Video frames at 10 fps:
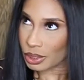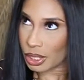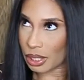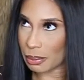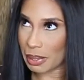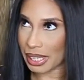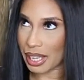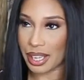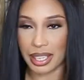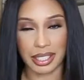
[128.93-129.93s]
Oh my
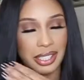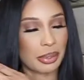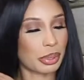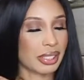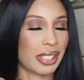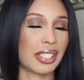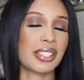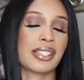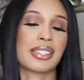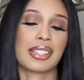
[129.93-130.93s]
god, it was
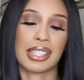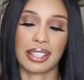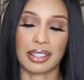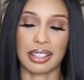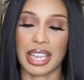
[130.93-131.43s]
such a steal.